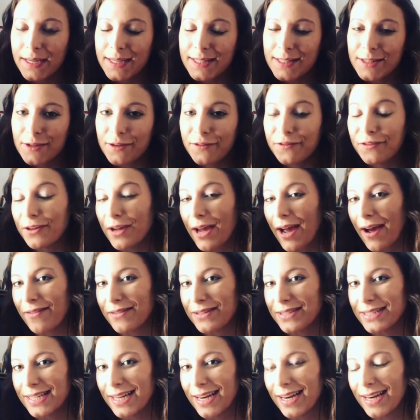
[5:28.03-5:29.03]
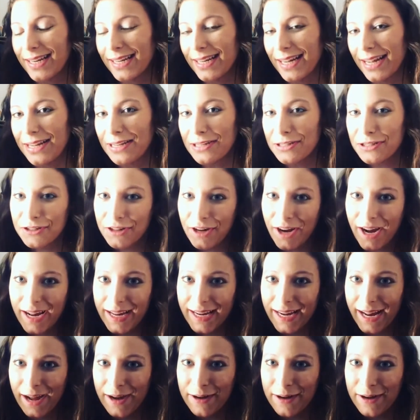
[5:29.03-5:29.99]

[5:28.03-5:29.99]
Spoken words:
So if you haven't done it yet, try it